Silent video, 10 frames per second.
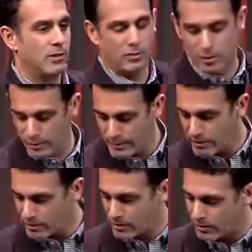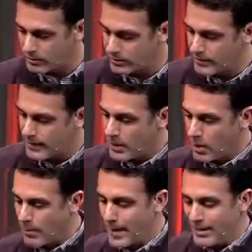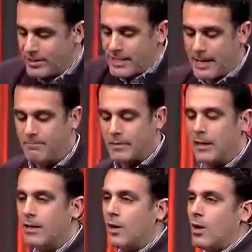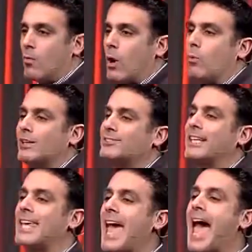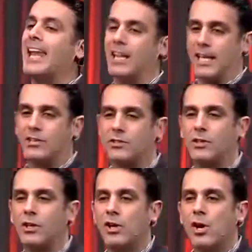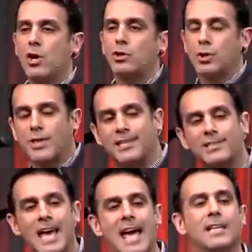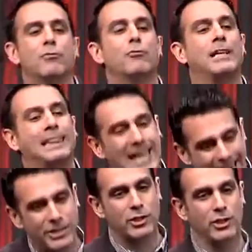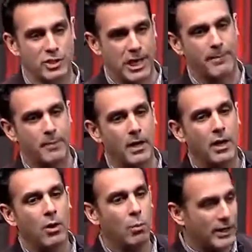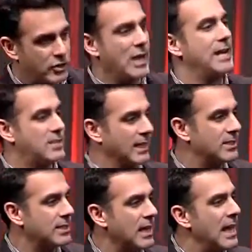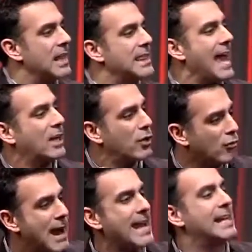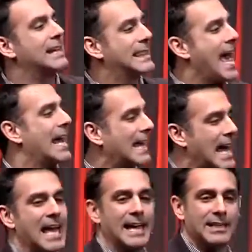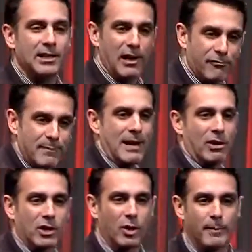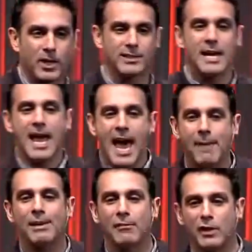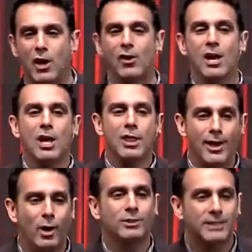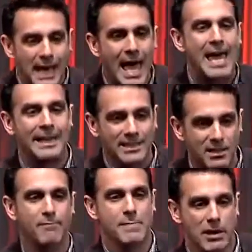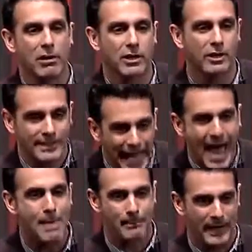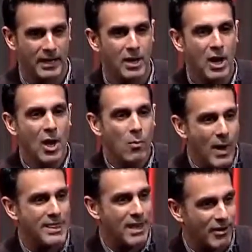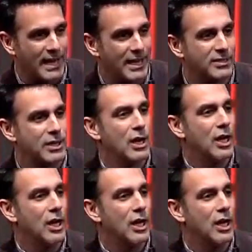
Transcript: to the miracle? Or better said, what was the catalyst to this kind of relationship with Jesus that created that kind of miracle? Because how many of you know those kinds of miracles happen when there is